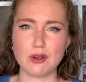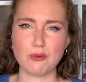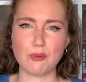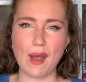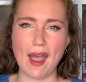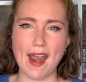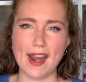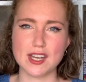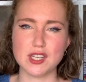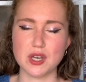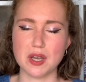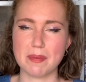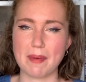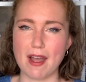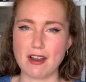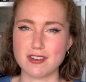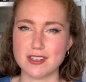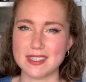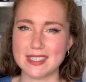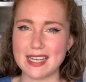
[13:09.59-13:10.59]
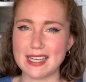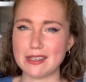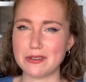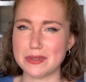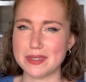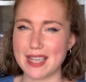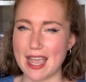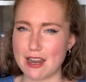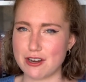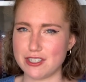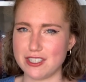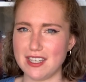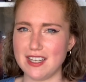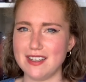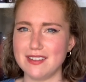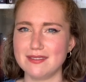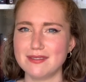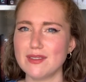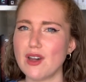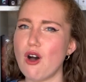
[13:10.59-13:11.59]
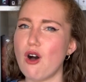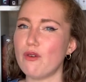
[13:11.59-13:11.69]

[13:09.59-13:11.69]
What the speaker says: where I talk about just a little section